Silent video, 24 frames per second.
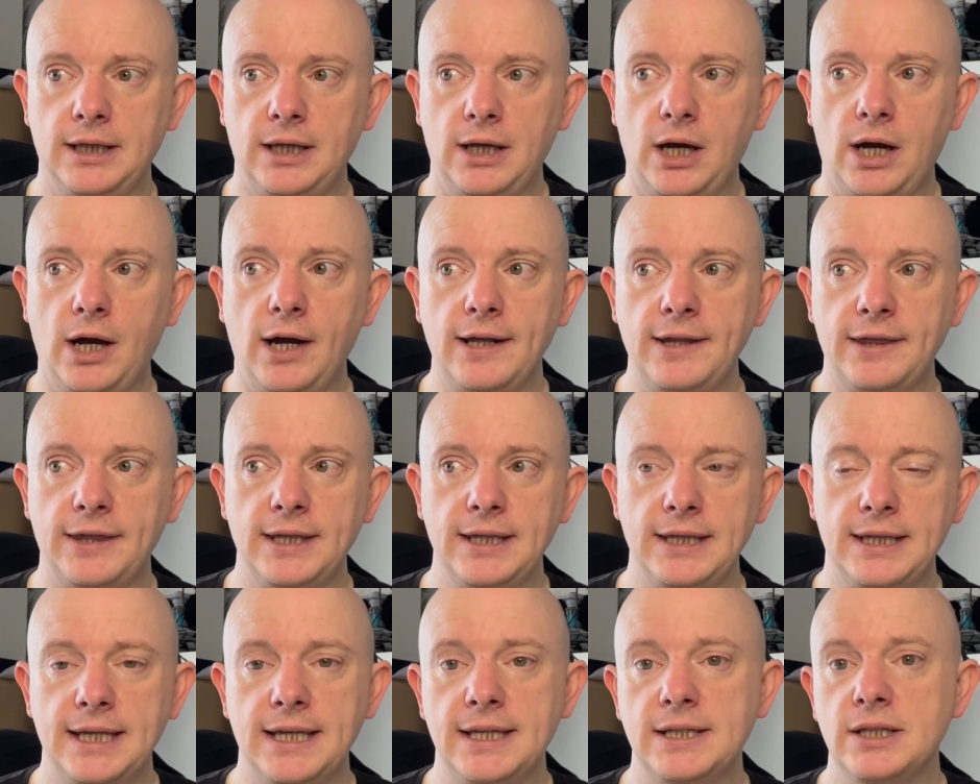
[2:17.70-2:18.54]
I
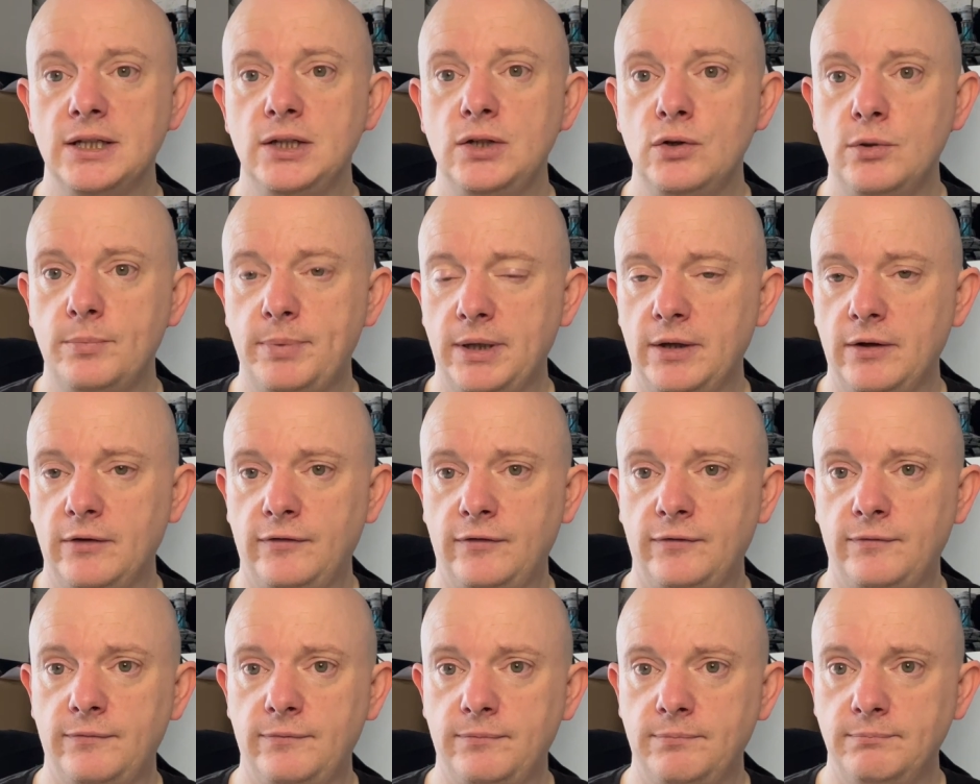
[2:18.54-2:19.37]
think it is a little bit
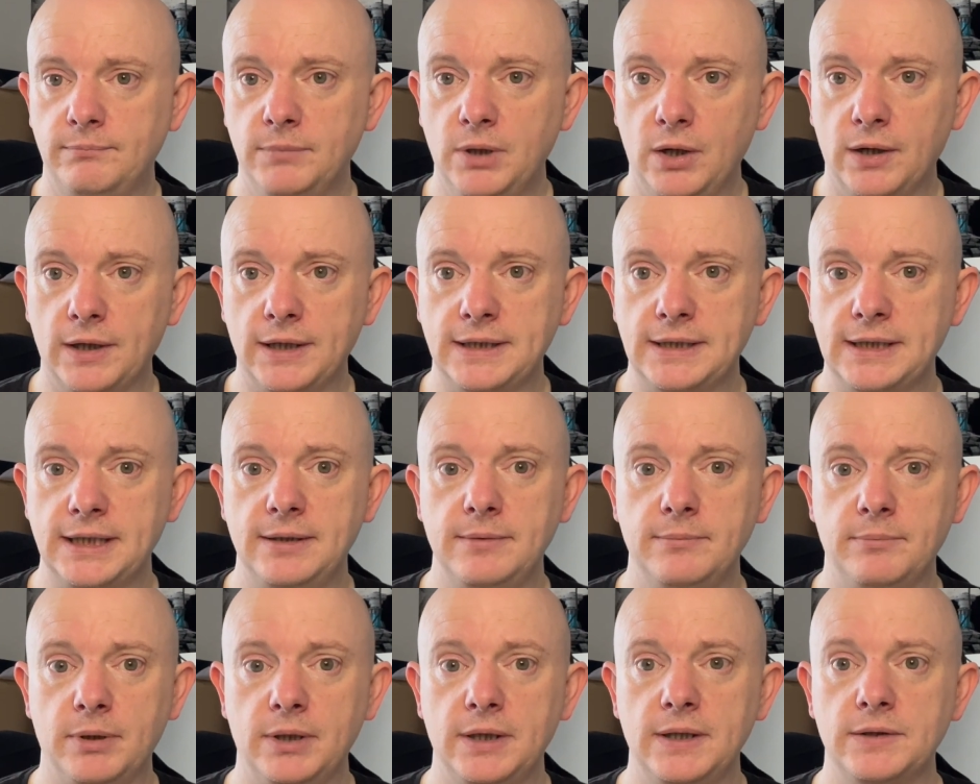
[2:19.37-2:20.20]
of
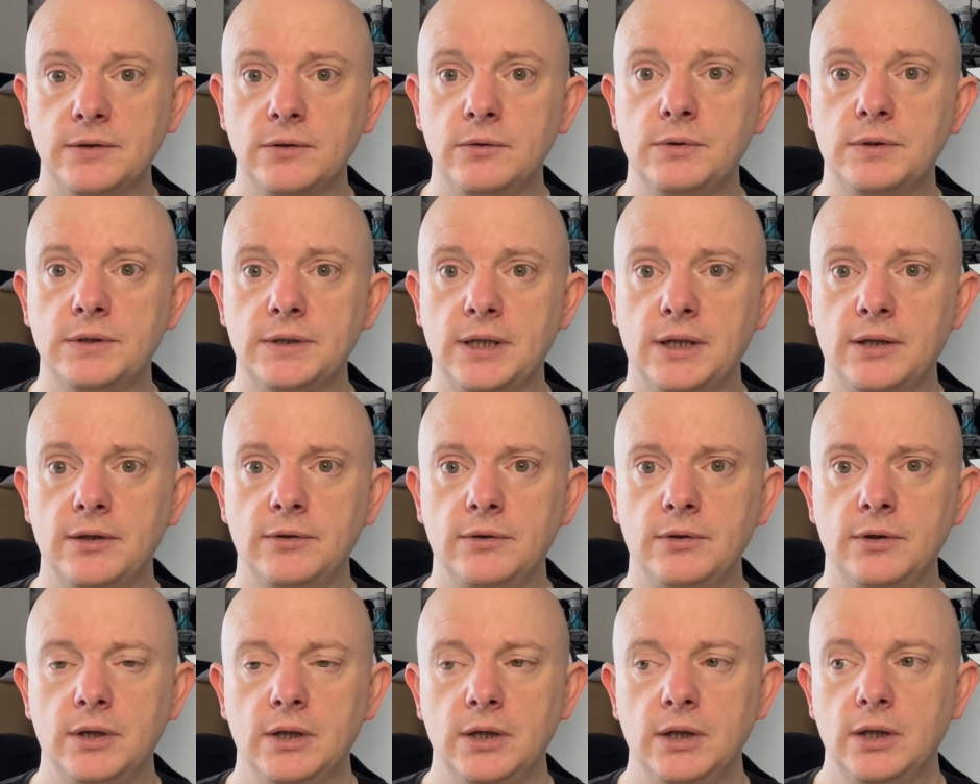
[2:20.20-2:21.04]
marketing, but it's
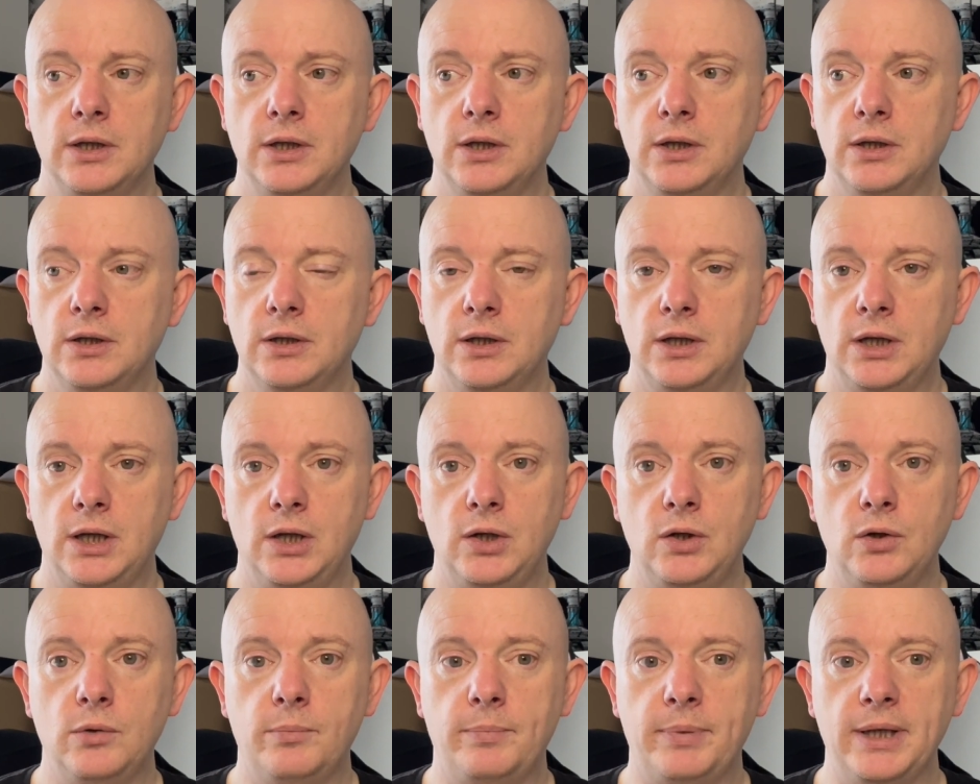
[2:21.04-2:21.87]
also a
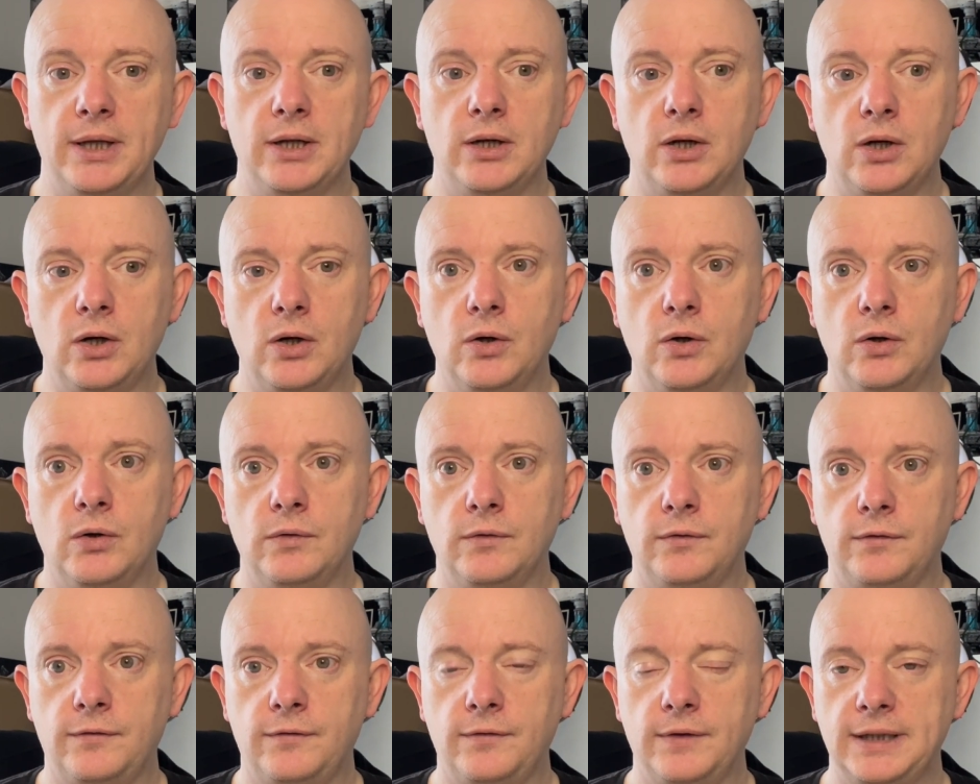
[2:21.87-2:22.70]
little bit
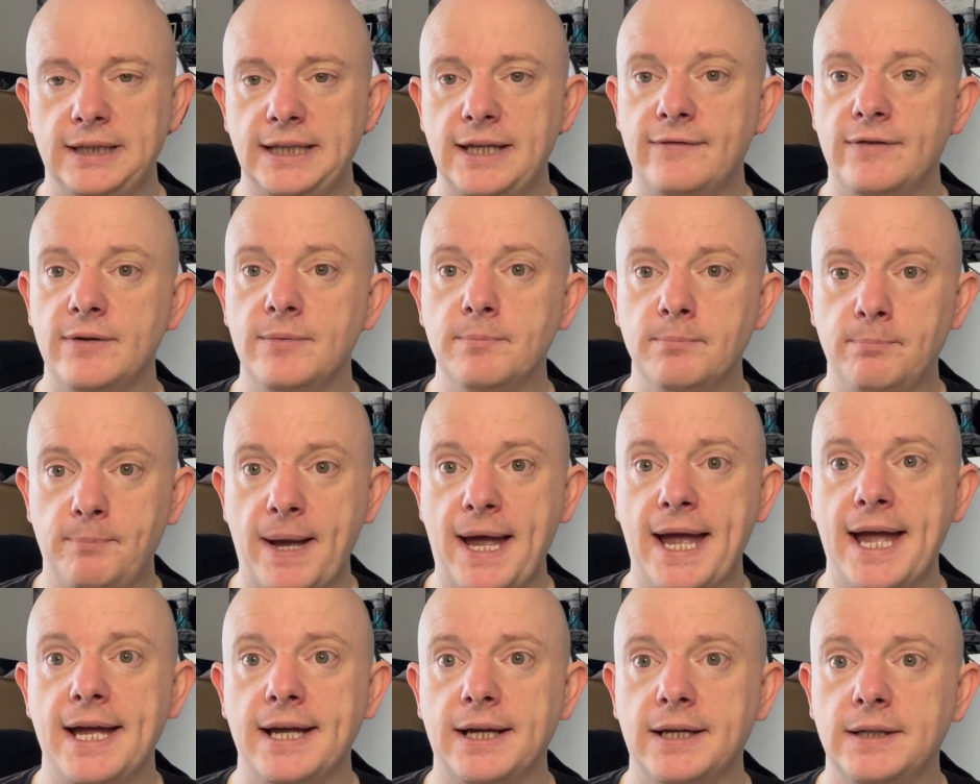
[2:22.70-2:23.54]
of giving
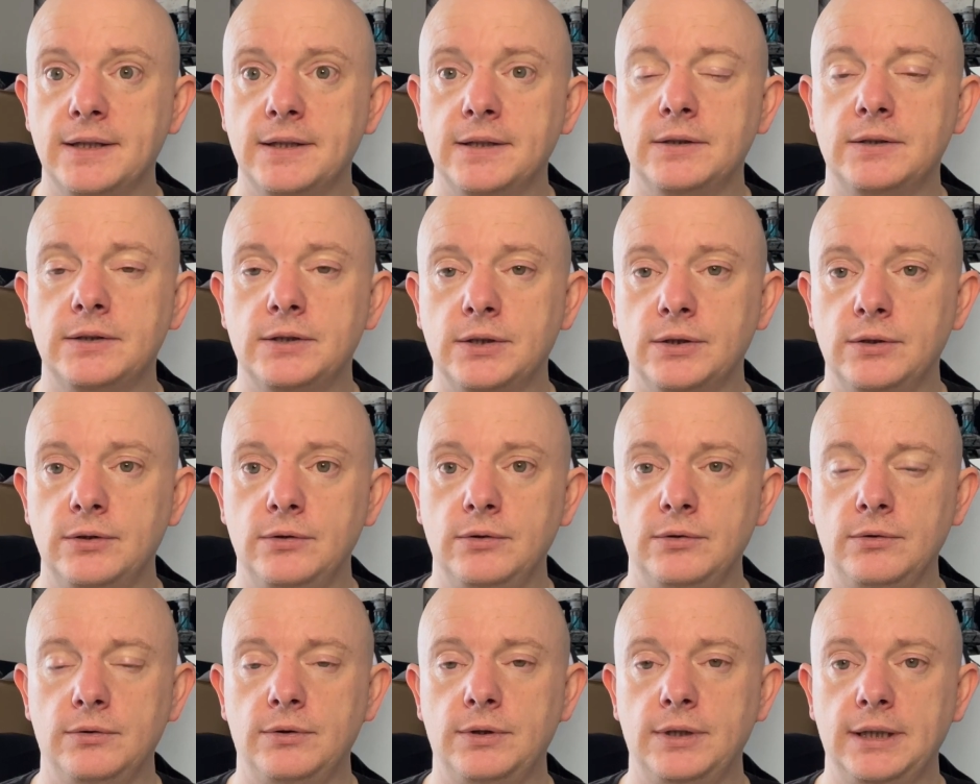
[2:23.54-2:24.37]
back
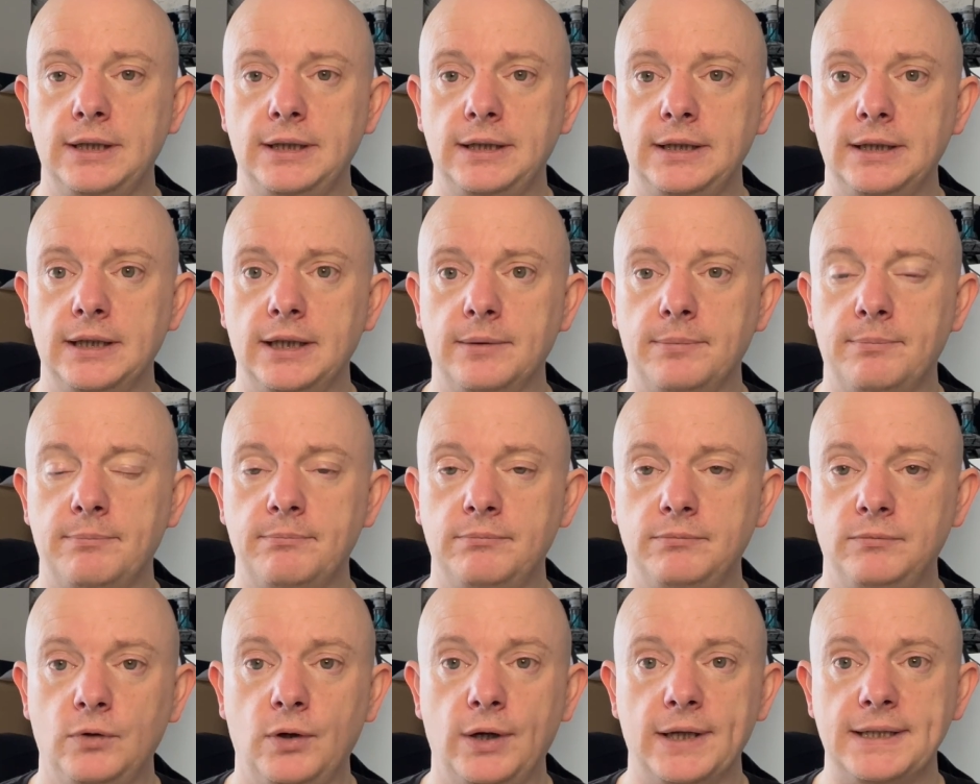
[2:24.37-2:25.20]
to the
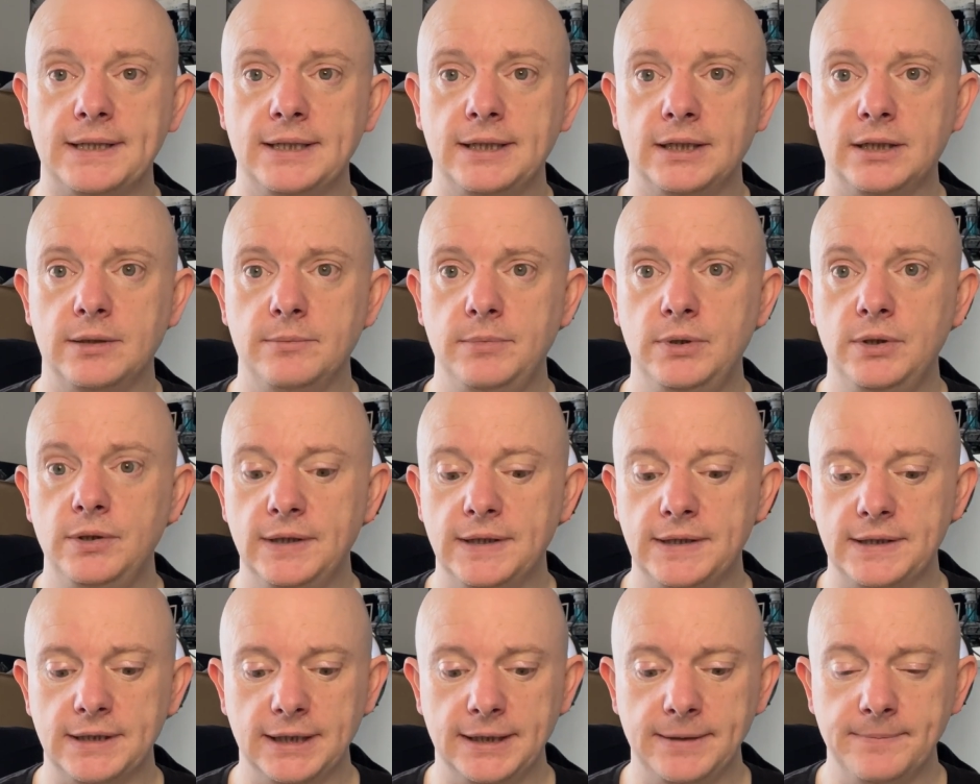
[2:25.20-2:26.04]
writing
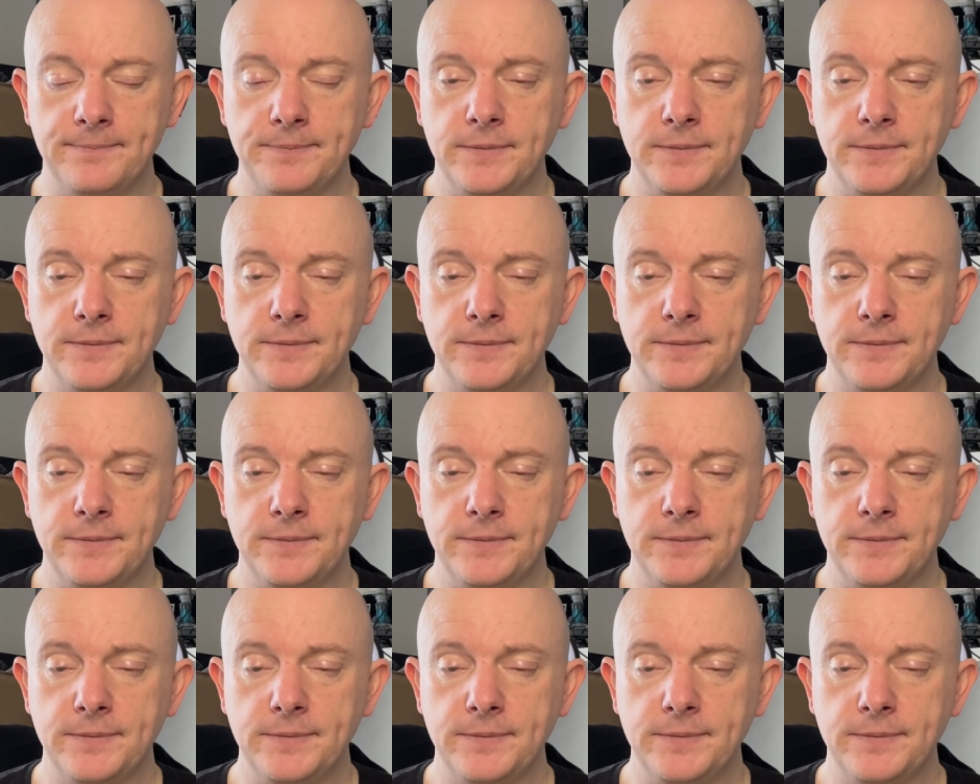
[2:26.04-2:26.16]
community.